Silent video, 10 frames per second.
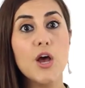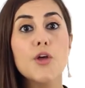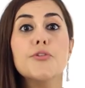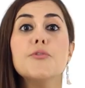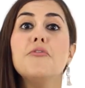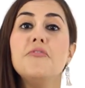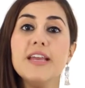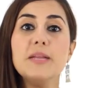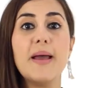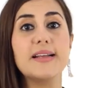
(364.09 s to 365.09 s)
Through
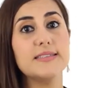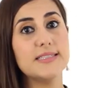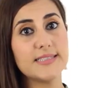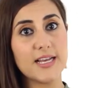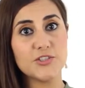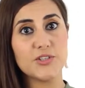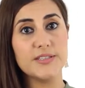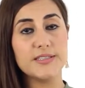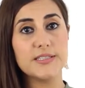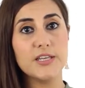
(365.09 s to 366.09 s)
feedback
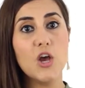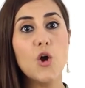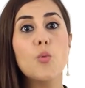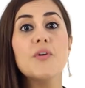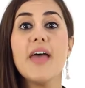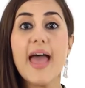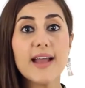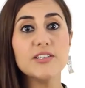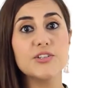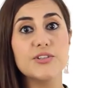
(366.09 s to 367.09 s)
discussions with
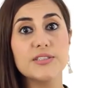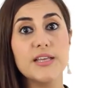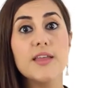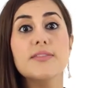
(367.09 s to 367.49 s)
actors,